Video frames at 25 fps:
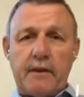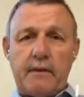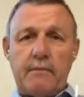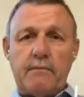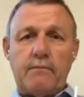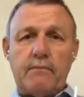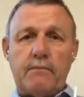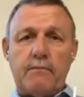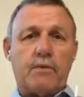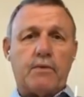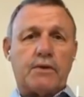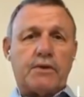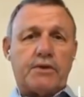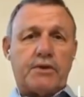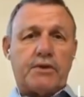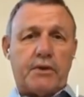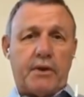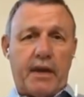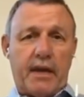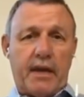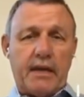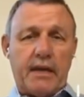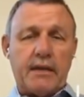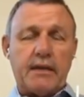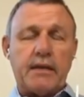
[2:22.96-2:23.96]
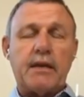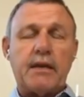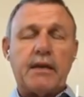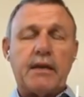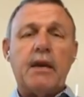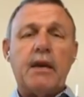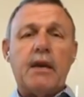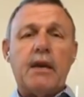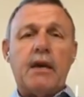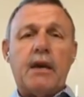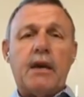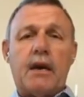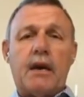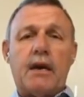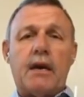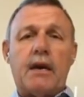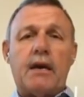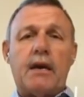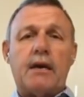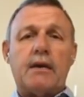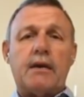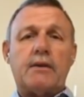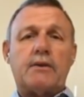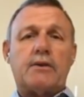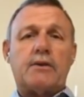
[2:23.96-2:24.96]
him were trained
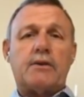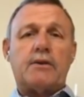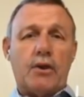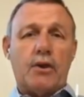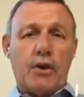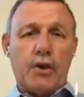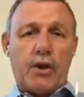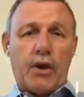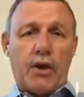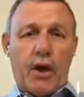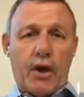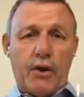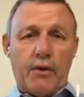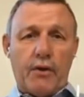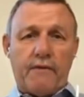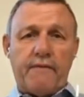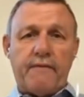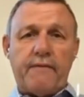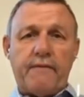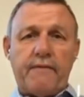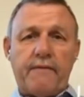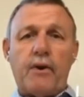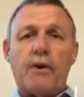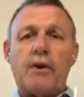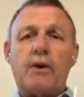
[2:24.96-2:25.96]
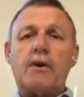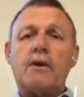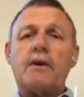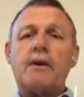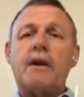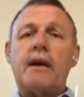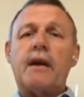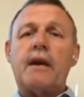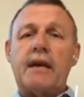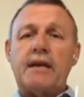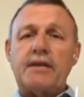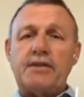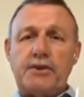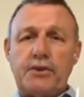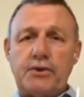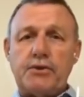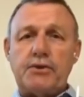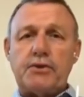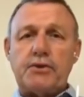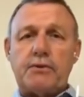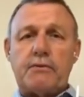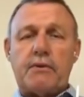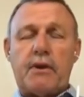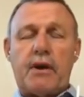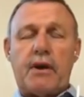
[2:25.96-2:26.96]
uh, to look out for
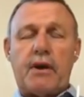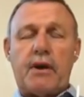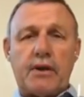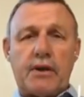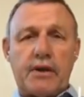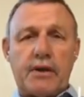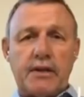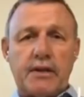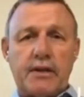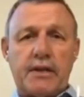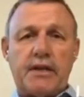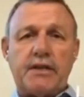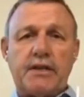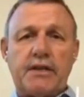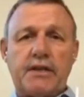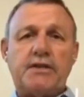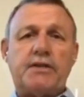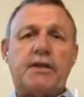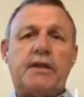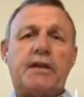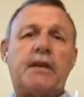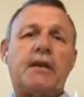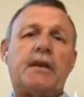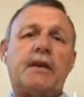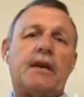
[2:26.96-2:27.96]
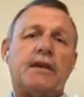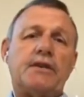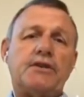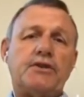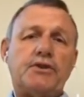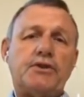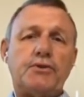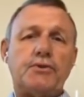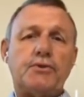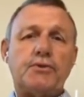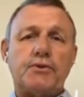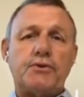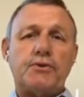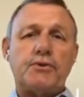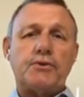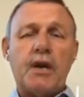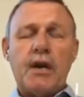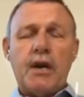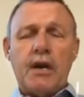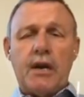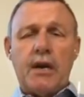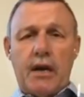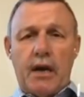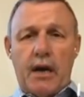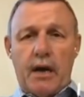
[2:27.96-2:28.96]
issues around conditioning, issues
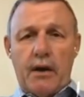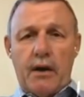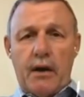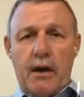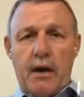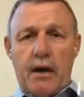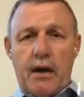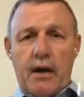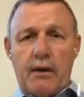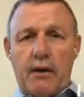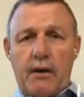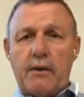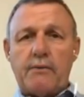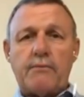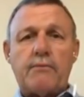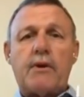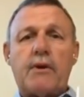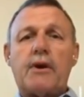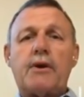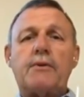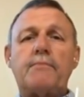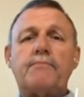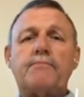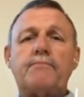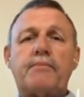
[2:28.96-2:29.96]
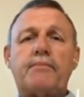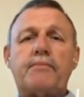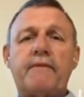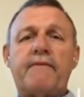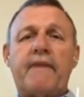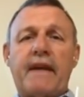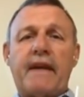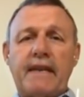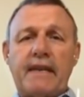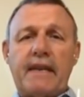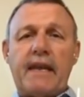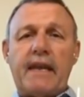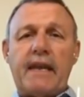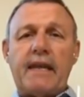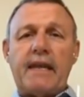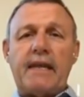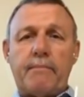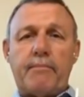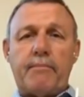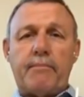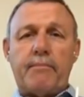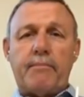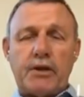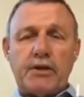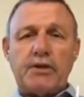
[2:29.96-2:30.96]
uh, uh, around preventing the
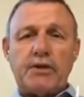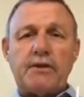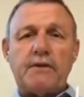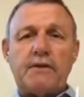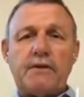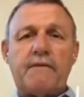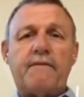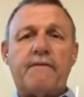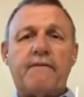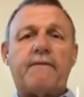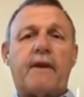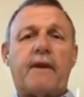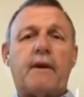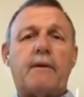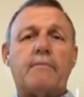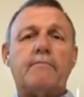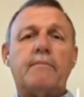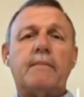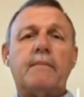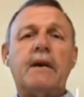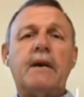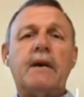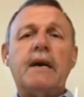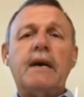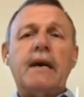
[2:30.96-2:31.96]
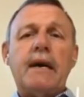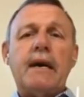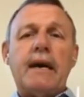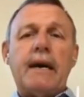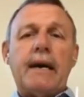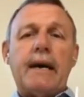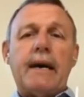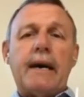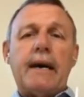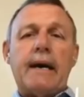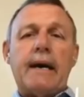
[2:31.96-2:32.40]
person from uh,